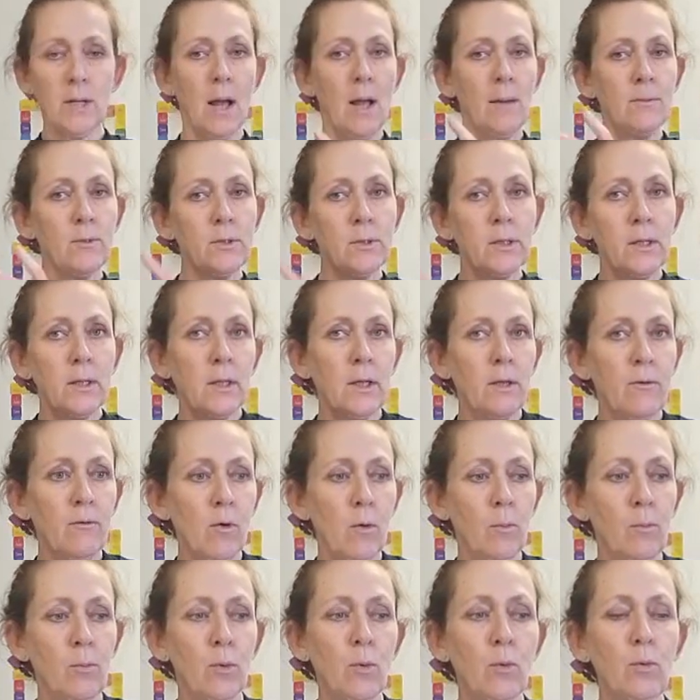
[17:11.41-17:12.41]
I'm just going to give you
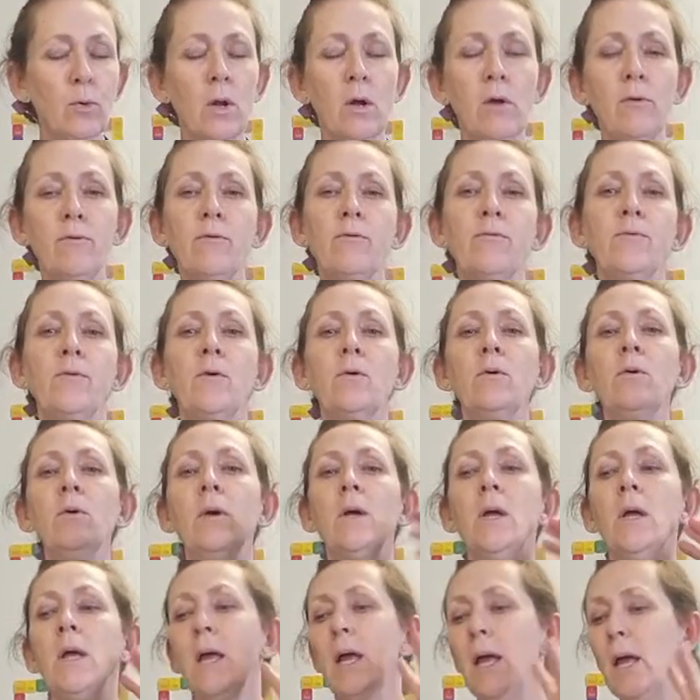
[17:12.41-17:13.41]
a broad overview,